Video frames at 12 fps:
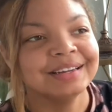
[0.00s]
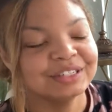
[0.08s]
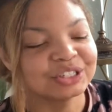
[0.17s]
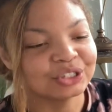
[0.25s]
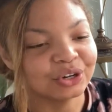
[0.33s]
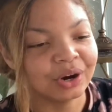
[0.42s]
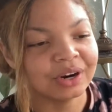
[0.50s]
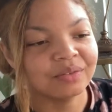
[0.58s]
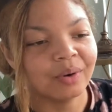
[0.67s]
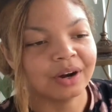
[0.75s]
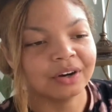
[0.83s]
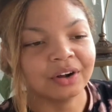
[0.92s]
jar of
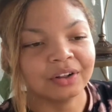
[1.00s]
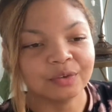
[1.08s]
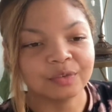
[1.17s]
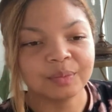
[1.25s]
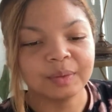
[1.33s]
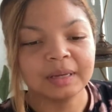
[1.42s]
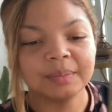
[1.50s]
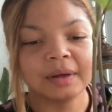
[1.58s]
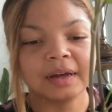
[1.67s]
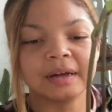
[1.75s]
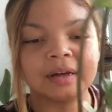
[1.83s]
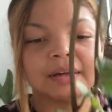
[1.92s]
water all over me.
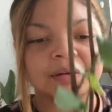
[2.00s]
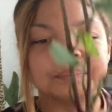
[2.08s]
But I